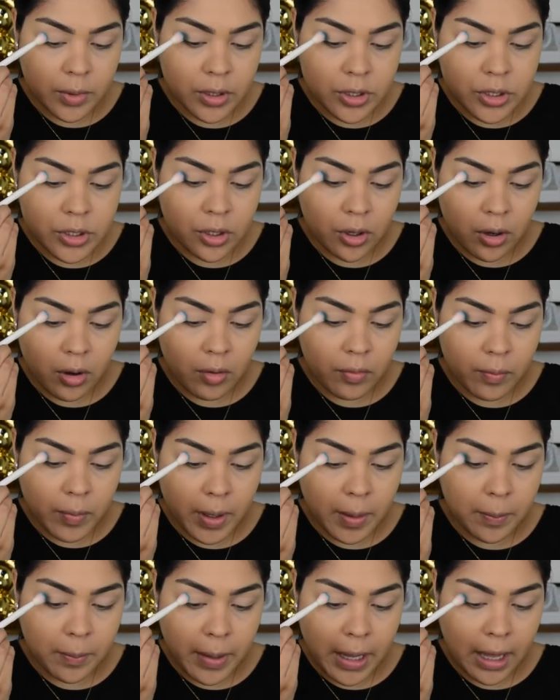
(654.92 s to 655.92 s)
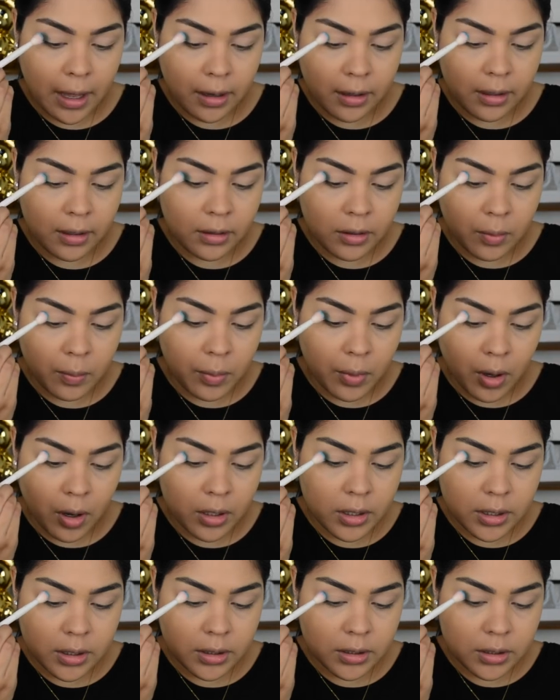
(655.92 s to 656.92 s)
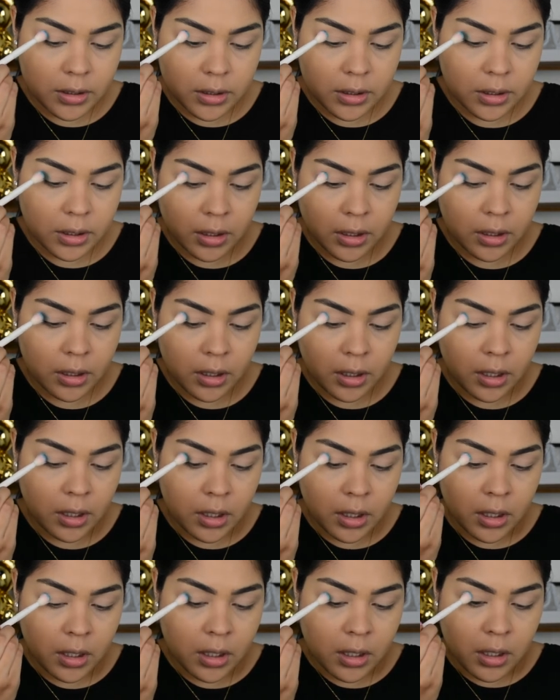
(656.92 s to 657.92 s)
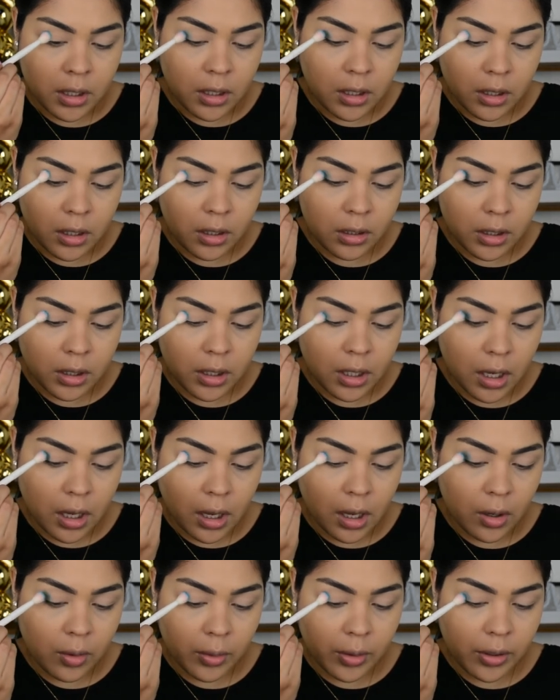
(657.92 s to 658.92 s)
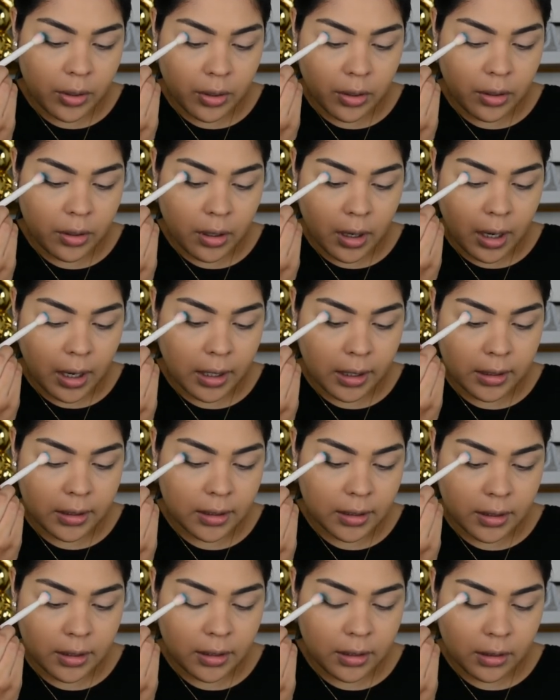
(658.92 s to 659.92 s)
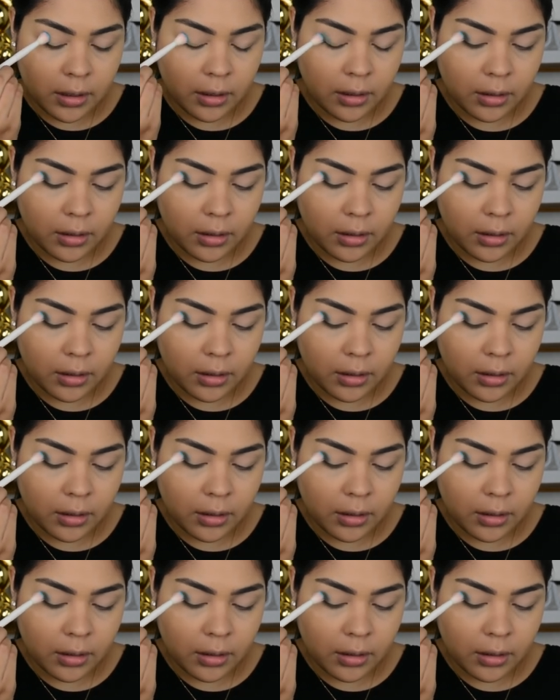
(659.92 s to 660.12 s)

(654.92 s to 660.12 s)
gonna start off by patting the product on the outer eyelid.